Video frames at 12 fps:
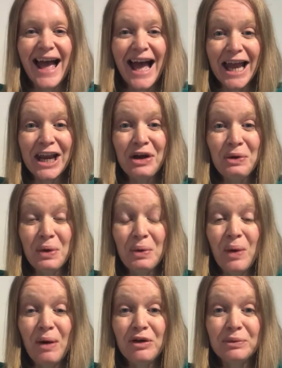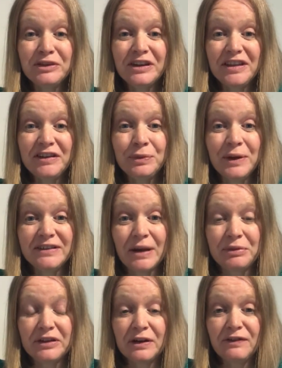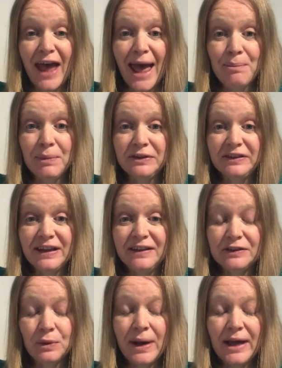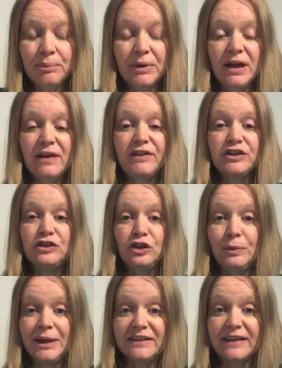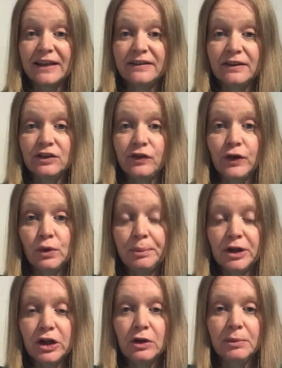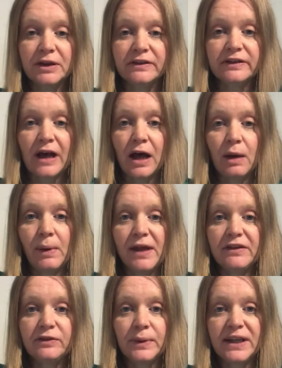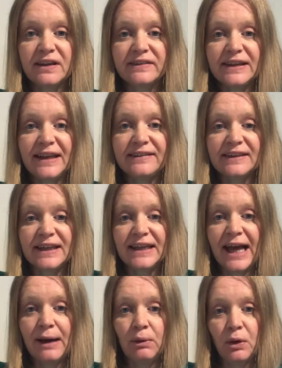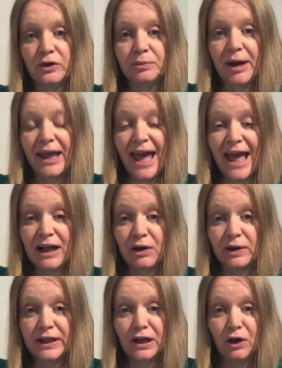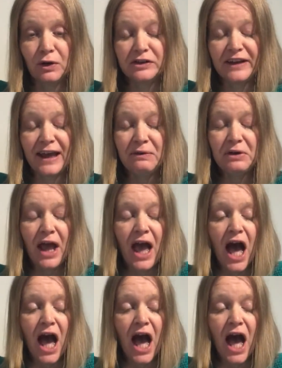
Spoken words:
Hello and welcome to this week's episode of MT Squared, Minerva's 2-minute tactics for your procurement, where this week it's a lesson in how long has my hair got in lockdown.